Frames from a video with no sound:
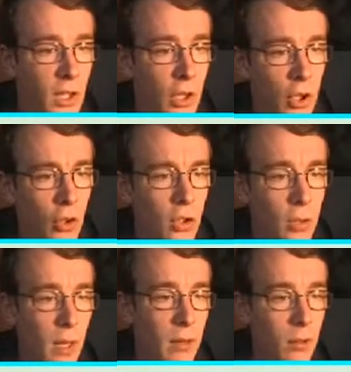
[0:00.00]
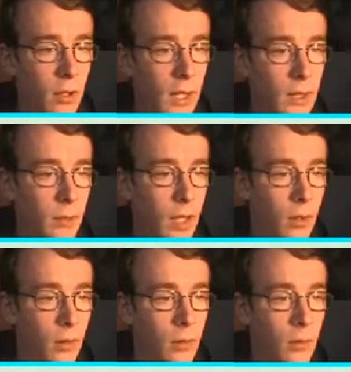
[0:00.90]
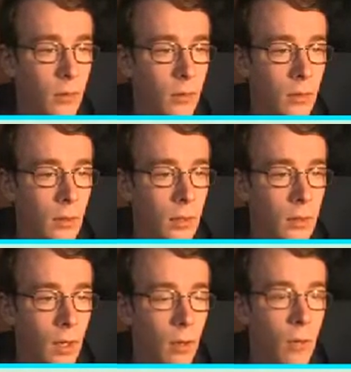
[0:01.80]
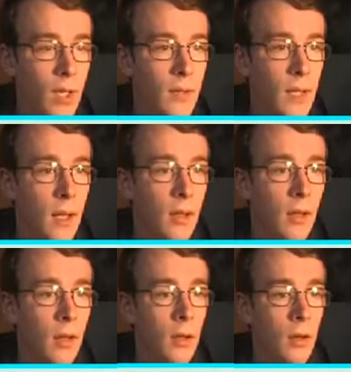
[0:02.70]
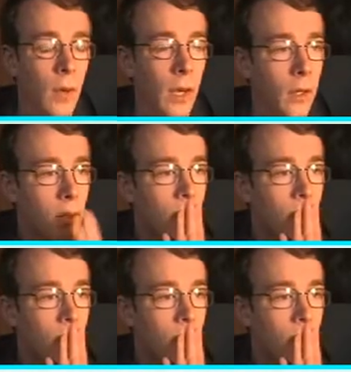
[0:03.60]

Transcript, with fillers: Youngster Ben would like to battle. So now Rattata. Right.